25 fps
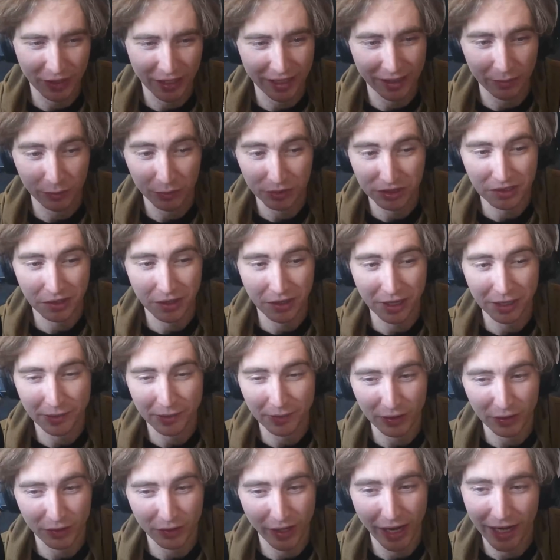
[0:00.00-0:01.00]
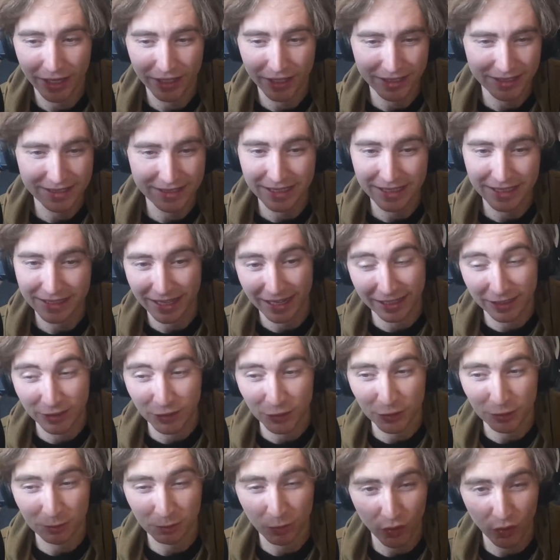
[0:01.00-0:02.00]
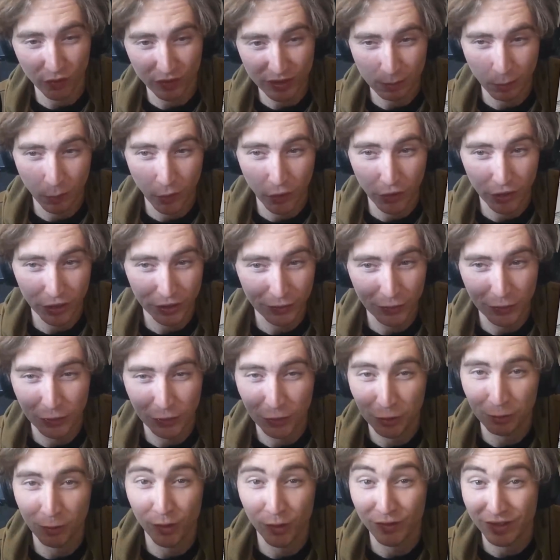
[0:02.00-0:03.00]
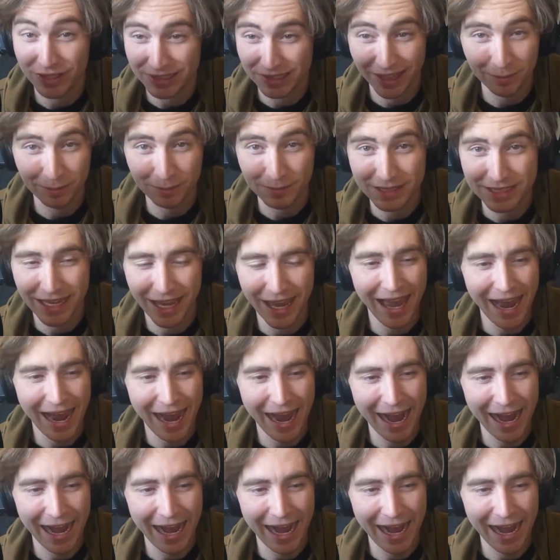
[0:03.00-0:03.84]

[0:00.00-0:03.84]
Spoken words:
and it was lying on the ground and said that he couldn't move his body or couldn't move his limbs.